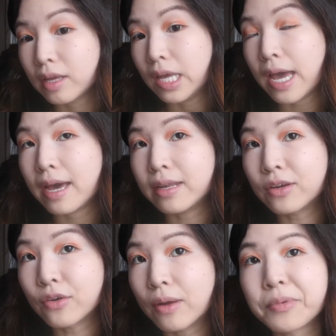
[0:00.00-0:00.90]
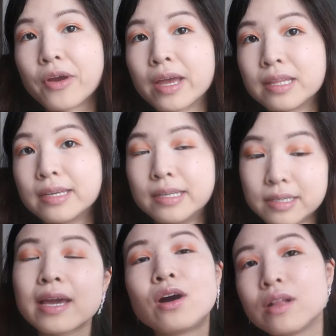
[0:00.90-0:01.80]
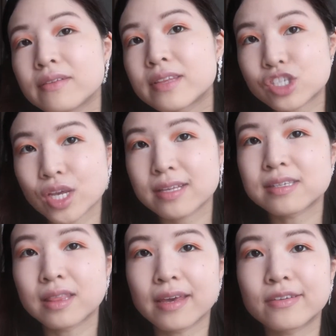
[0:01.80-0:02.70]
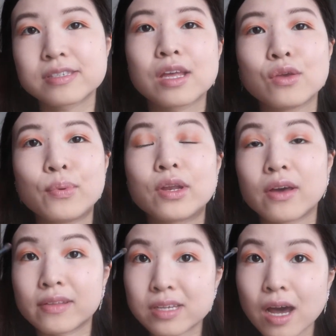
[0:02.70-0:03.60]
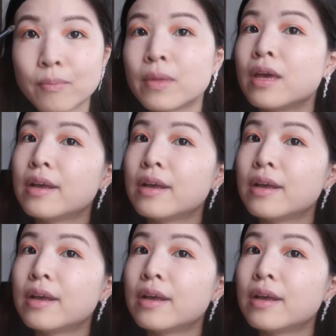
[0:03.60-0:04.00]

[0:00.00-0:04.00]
had on your upper eyelid. Like, all of the shades and layers that you put on the top,